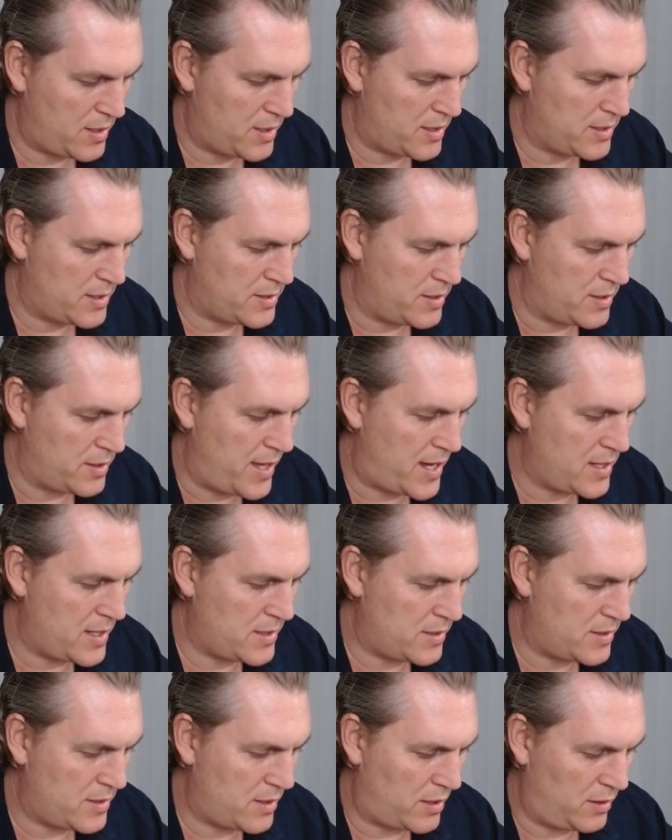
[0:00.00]
So that is a
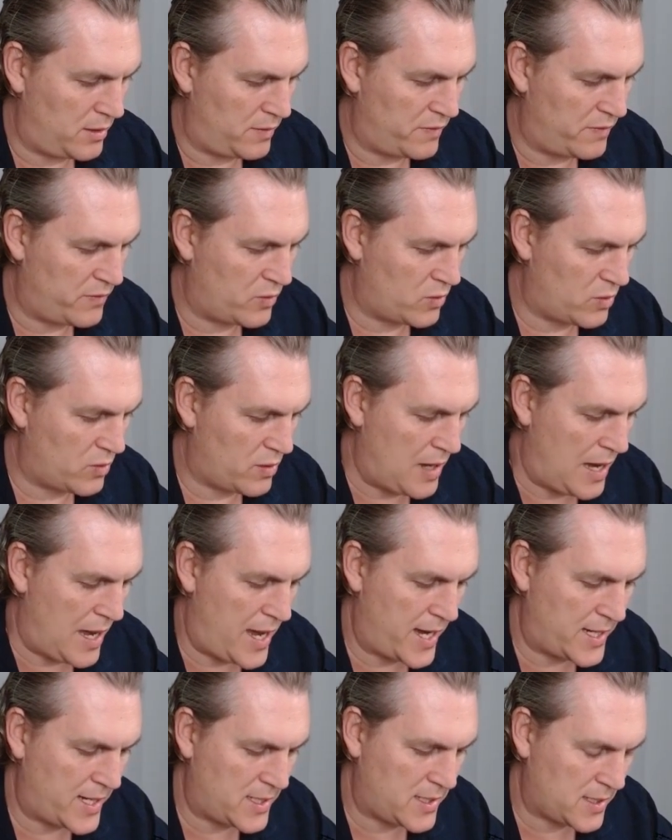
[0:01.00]
total of 4,
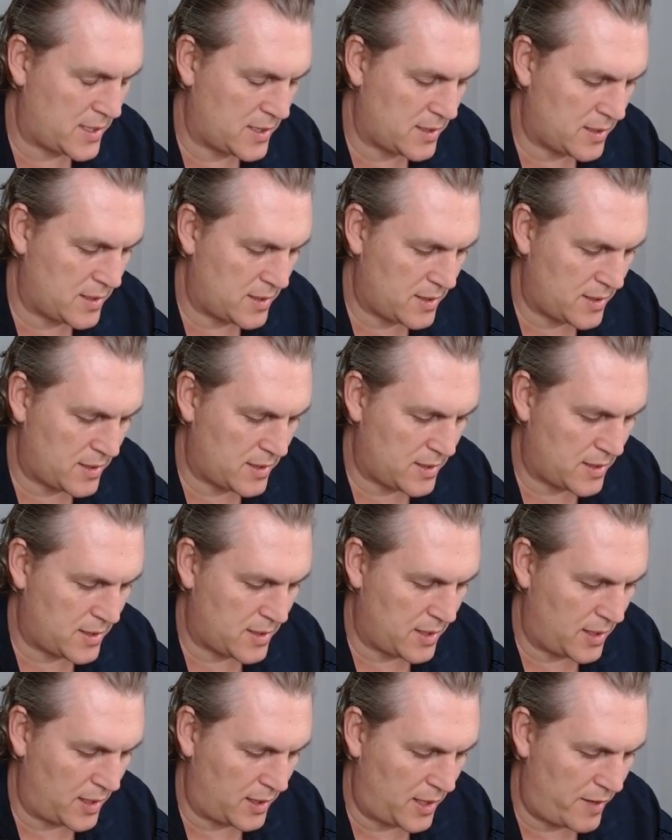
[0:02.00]
8,
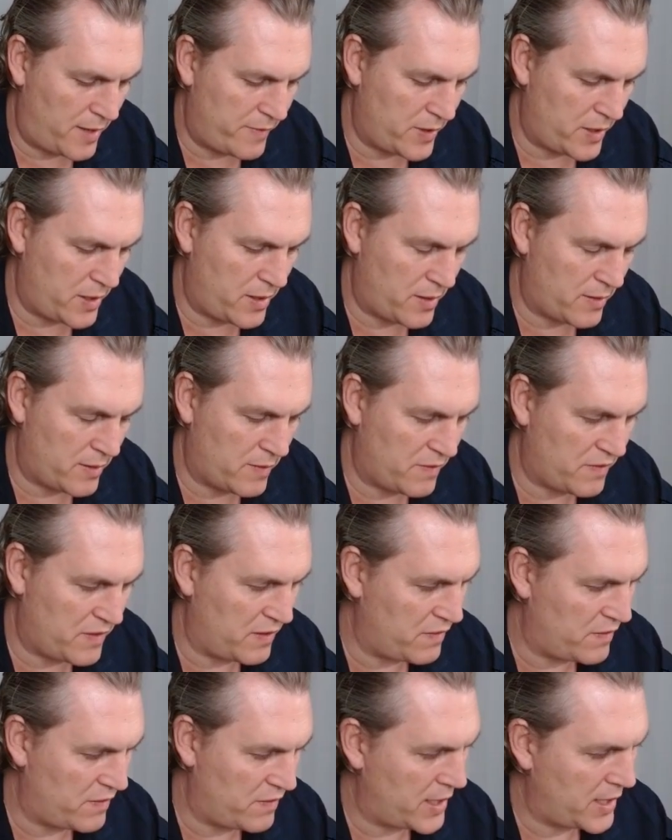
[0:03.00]
11,
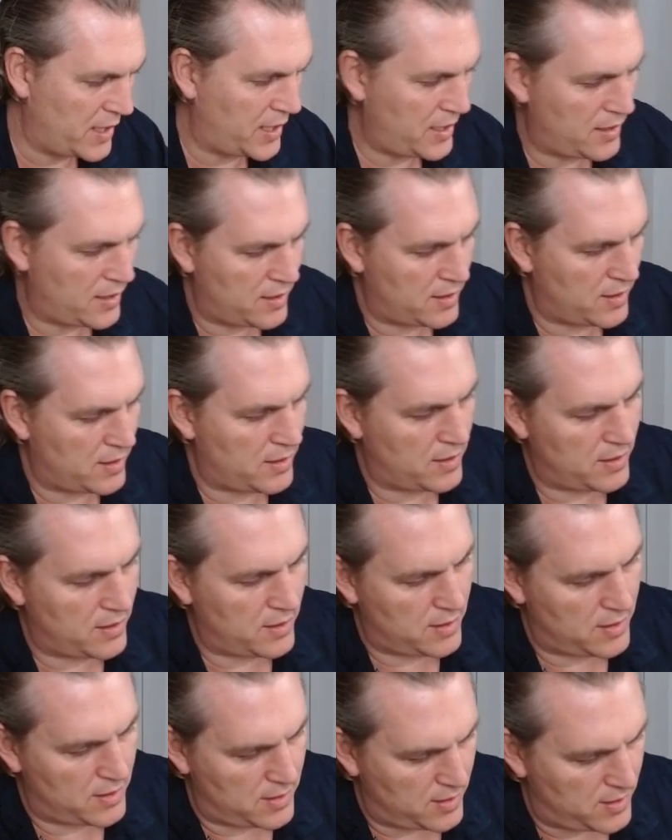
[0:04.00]
15,
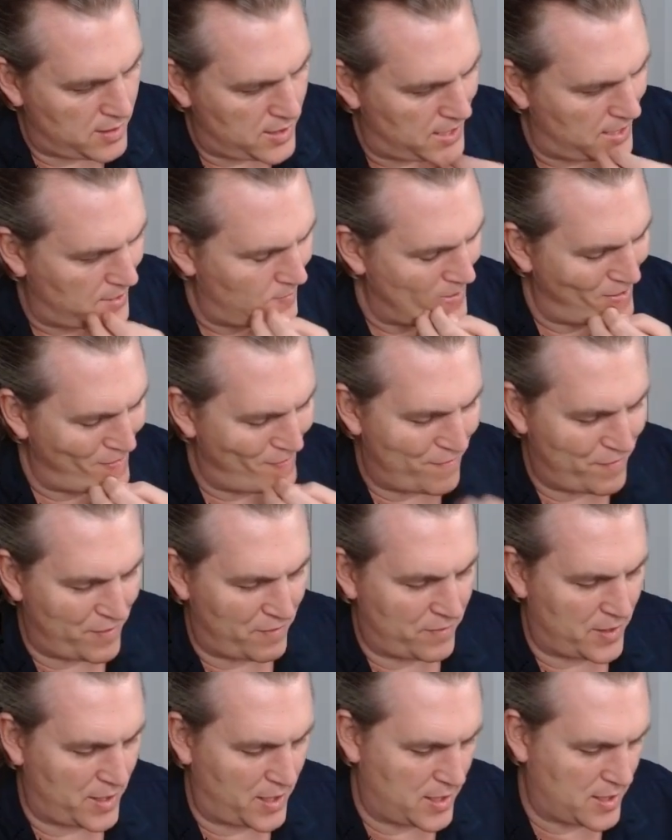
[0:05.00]
and we have
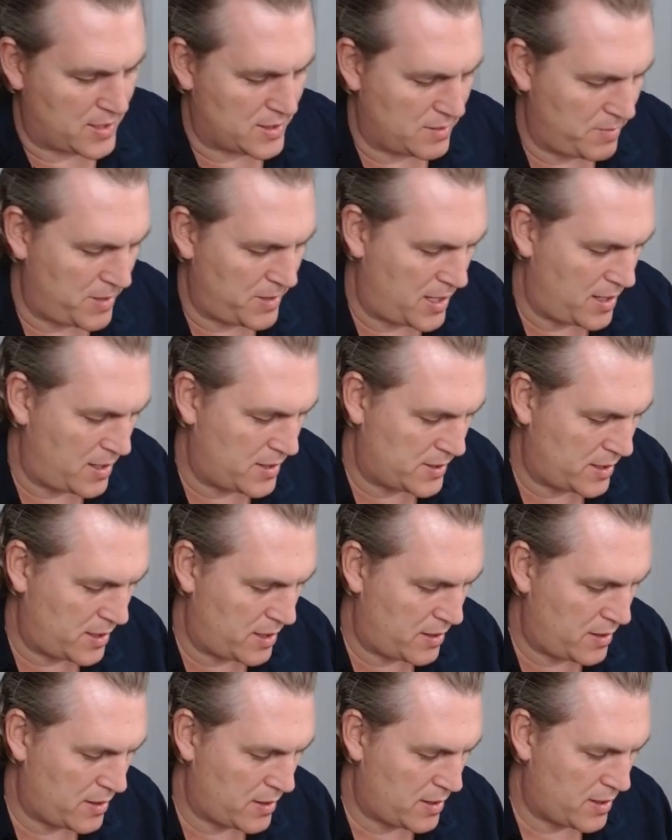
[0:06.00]
15 to spend.
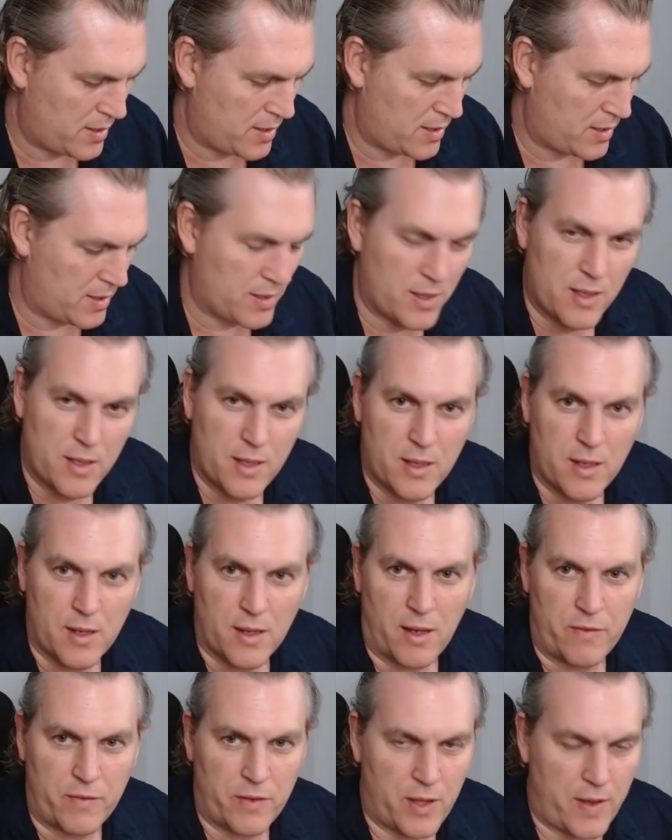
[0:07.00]
So I
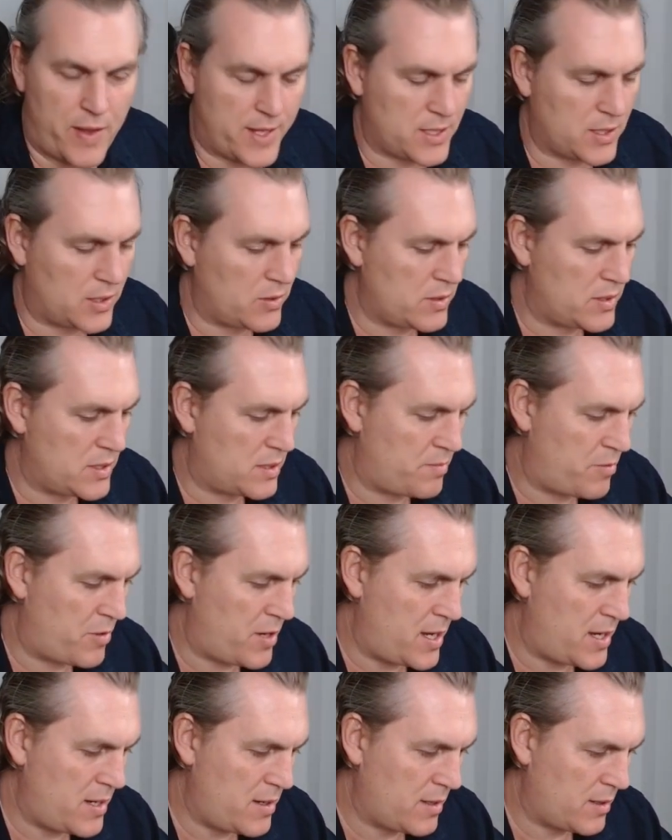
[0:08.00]
feel like that's a good
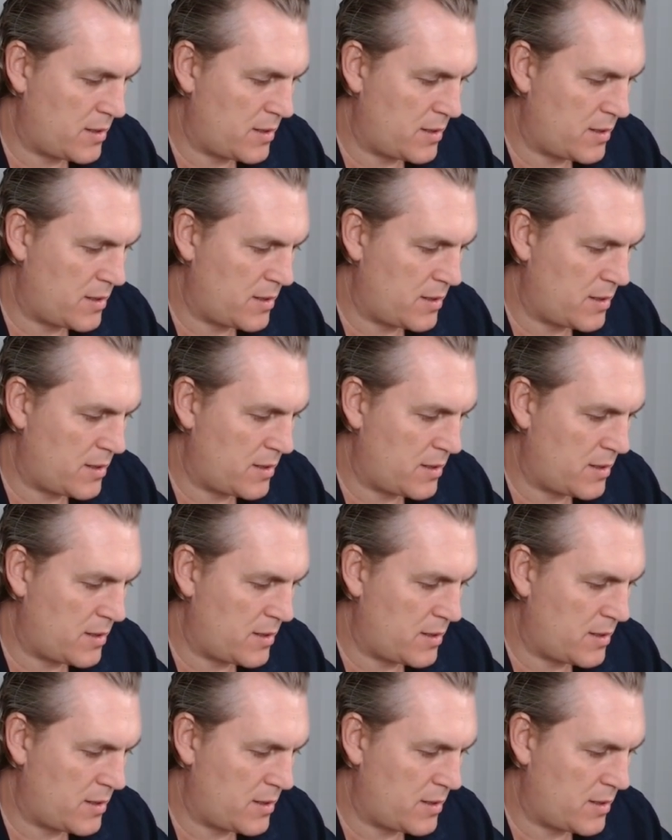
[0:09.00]
spread.